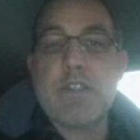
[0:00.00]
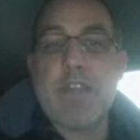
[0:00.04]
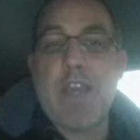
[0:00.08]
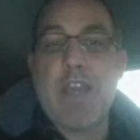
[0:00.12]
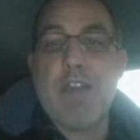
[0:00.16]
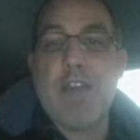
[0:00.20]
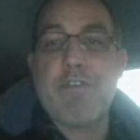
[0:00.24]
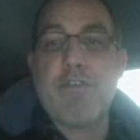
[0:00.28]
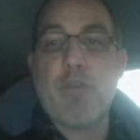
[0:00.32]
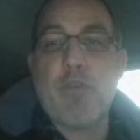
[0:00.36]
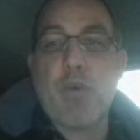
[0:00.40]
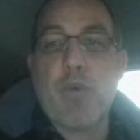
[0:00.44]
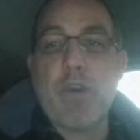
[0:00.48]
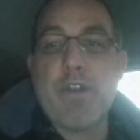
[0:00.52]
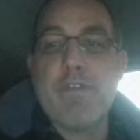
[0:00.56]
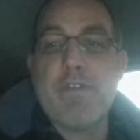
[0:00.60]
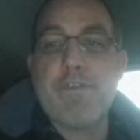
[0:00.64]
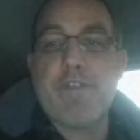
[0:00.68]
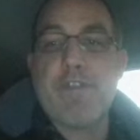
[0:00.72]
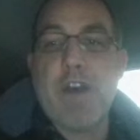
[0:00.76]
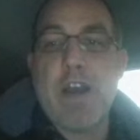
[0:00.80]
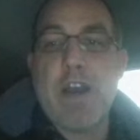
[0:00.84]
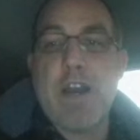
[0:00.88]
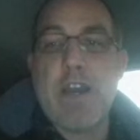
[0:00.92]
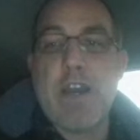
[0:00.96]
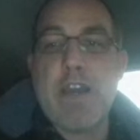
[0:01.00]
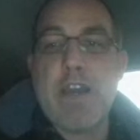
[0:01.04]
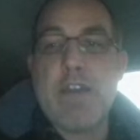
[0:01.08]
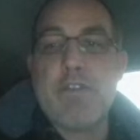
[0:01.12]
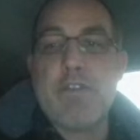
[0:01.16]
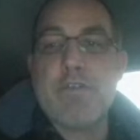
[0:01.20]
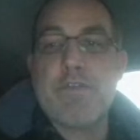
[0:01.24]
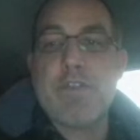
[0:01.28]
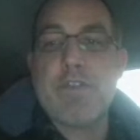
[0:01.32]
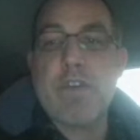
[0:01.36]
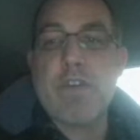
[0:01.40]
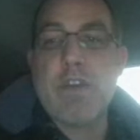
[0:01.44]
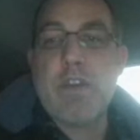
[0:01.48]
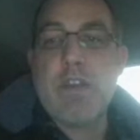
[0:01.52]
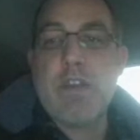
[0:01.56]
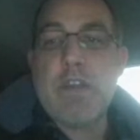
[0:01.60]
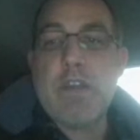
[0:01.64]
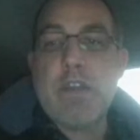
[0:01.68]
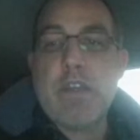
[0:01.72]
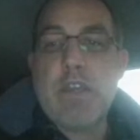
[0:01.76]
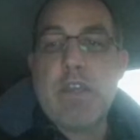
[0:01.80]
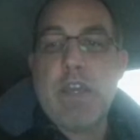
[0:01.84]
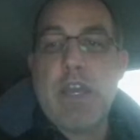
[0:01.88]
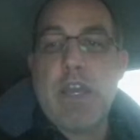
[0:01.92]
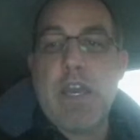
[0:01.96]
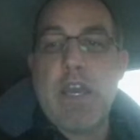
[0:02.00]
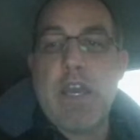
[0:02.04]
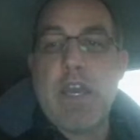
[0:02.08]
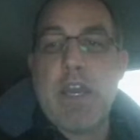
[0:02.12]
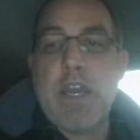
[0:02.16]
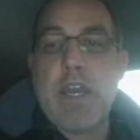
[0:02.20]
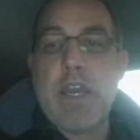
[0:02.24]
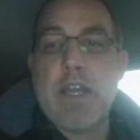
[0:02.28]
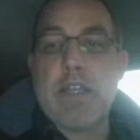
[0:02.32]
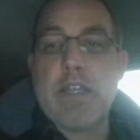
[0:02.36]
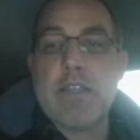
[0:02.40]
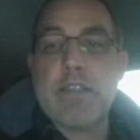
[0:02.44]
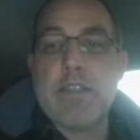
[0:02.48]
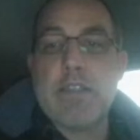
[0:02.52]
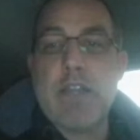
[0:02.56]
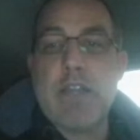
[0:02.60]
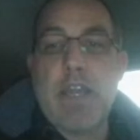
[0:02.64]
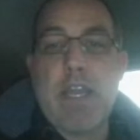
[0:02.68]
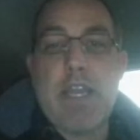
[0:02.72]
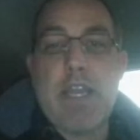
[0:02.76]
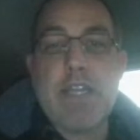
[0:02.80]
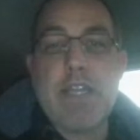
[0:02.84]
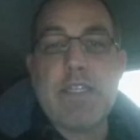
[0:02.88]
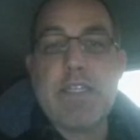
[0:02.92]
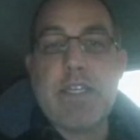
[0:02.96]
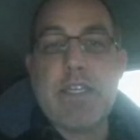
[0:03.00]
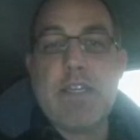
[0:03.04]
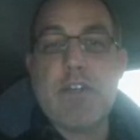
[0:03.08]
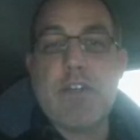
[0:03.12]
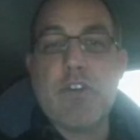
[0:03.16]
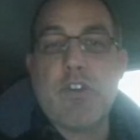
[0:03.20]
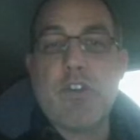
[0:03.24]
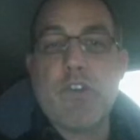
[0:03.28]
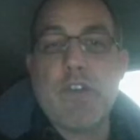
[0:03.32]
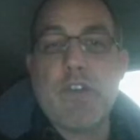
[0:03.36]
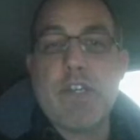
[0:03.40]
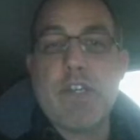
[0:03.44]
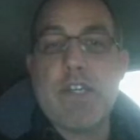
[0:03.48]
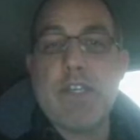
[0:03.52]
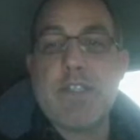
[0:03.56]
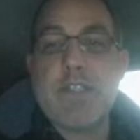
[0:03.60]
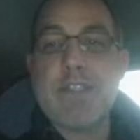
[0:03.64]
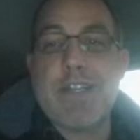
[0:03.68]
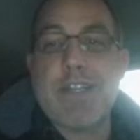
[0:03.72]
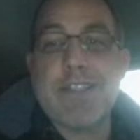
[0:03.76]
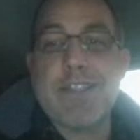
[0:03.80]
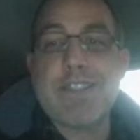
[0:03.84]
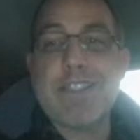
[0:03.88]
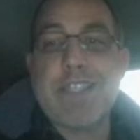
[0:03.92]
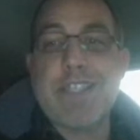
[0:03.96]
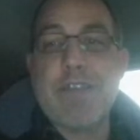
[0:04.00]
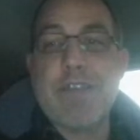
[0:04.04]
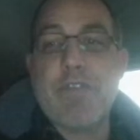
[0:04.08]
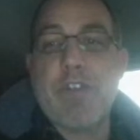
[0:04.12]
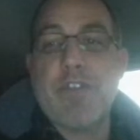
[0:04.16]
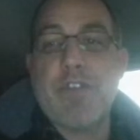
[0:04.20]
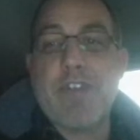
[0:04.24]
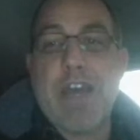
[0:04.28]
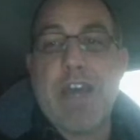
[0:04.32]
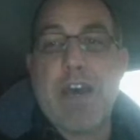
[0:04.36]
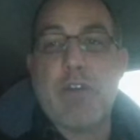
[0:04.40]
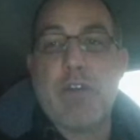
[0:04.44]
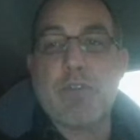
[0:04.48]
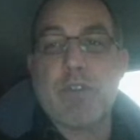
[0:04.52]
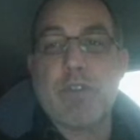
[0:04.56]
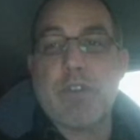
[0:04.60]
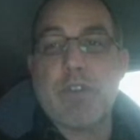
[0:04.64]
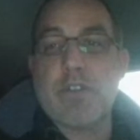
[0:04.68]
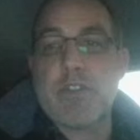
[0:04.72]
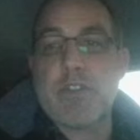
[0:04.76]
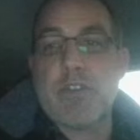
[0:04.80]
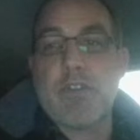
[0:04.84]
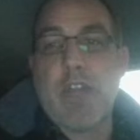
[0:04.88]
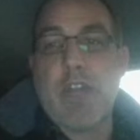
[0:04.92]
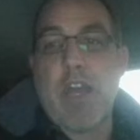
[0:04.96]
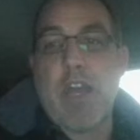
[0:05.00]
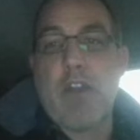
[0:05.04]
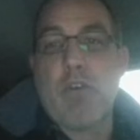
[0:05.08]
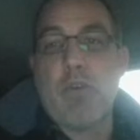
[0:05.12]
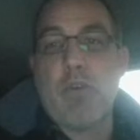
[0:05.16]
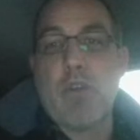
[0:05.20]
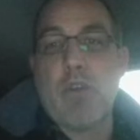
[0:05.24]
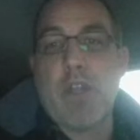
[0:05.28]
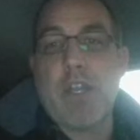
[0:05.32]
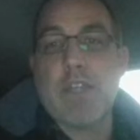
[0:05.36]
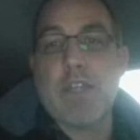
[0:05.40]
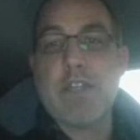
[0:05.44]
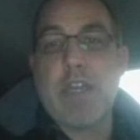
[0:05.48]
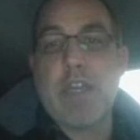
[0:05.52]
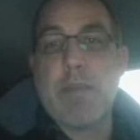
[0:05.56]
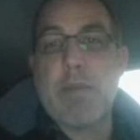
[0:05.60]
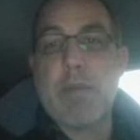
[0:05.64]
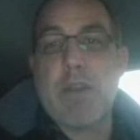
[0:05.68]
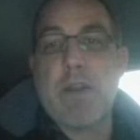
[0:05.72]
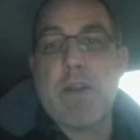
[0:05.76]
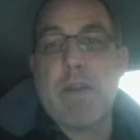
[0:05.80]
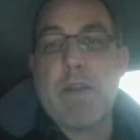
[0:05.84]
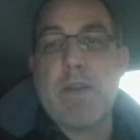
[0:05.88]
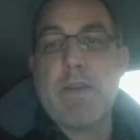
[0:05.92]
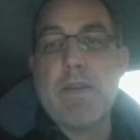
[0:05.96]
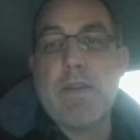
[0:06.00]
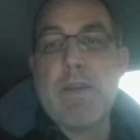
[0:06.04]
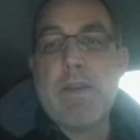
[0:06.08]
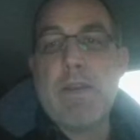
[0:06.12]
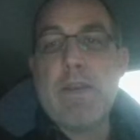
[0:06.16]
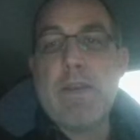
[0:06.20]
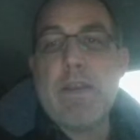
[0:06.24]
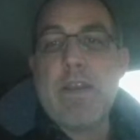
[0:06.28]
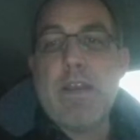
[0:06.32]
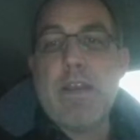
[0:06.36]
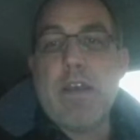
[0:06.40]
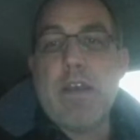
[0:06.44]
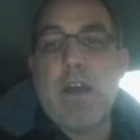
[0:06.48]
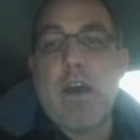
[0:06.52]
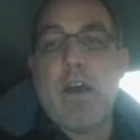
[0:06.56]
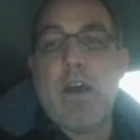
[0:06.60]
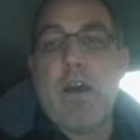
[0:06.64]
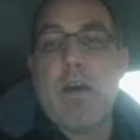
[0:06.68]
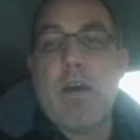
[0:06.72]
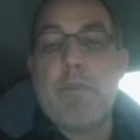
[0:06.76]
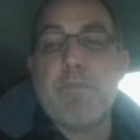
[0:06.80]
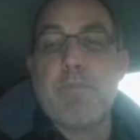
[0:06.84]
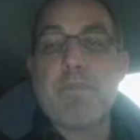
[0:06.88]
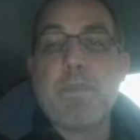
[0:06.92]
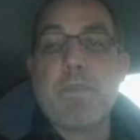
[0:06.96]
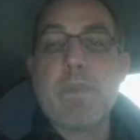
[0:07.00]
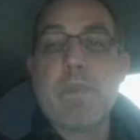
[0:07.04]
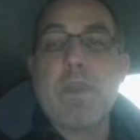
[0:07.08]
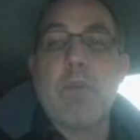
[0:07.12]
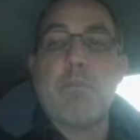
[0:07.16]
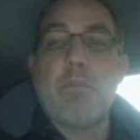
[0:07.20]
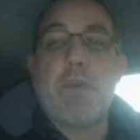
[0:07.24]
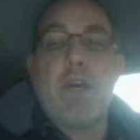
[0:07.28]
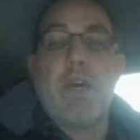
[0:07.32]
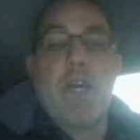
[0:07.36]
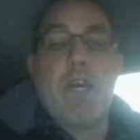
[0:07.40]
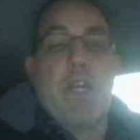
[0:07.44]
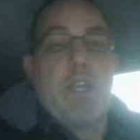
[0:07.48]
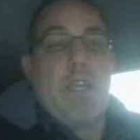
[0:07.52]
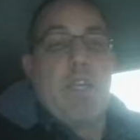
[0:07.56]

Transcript: at 45 and 18 degrees at 7,000, so not a whole lot of timing on it. But